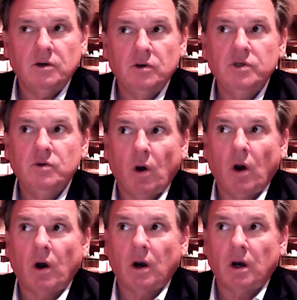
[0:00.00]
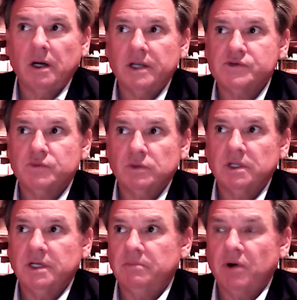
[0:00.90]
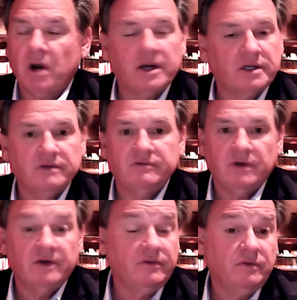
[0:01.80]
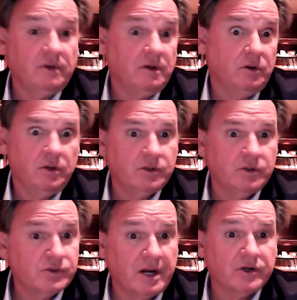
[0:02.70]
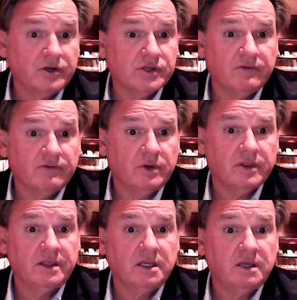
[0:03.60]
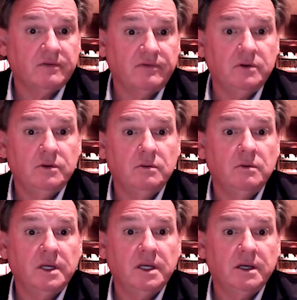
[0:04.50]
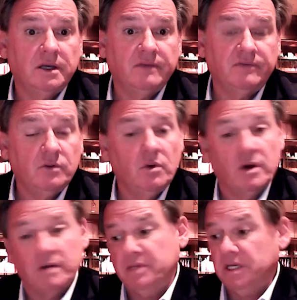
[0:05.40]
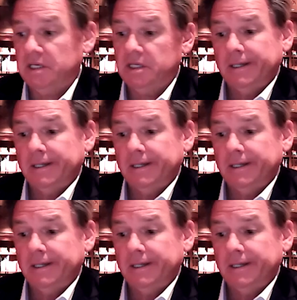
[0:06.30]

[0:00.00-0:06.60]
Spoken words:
who you are is really a product of who you surround yourself with. I think if you want to